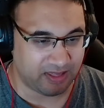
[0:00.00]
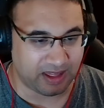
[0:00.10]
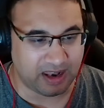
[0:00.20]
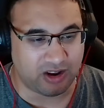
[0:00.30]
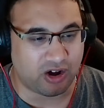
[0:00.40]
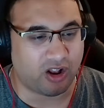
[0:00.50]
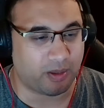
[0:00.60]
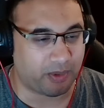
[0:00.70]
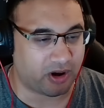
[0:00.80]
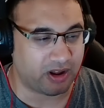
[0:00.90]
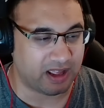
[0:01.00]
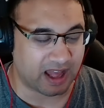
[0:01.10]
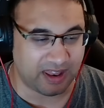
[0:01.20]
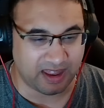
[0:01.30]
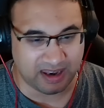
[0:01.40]
Then Calabari,
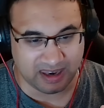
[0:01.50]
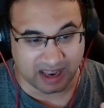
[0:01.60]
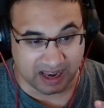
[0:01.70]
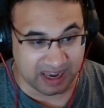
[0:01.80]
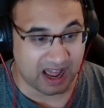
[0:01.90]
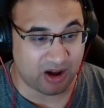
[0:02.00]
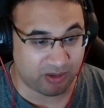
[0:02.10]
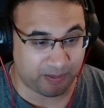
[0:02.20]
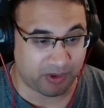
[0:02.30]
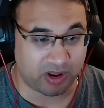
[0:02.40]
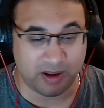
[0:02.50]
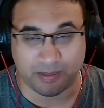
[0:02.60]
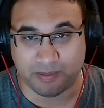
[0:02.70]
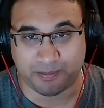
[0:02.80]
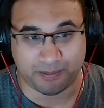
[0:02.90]
and then now
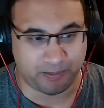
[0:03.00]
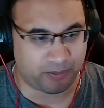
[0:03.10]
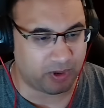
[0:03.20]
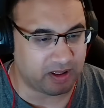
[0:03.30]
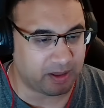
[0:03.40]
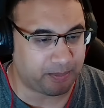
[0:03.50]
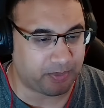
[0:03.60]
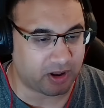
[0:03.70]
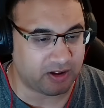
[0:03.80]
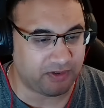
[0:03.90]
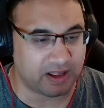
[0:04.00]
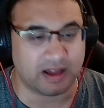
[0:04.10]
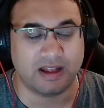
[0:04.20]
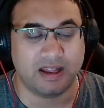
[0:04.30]
Poly, was it Polyphia?